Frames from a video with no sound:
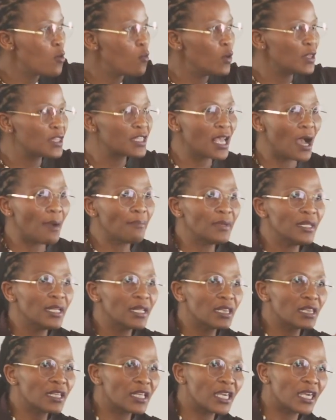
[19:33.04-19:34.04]
with some
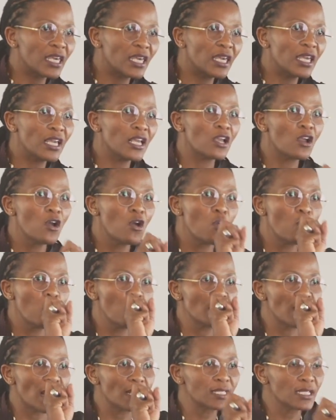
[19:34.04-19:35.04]
little king
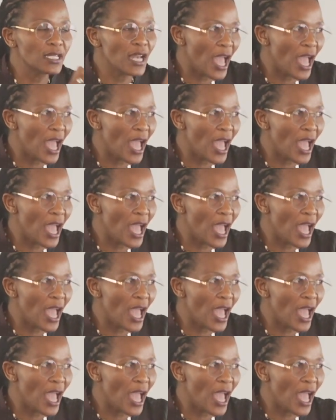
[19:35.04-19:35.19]
who doesn't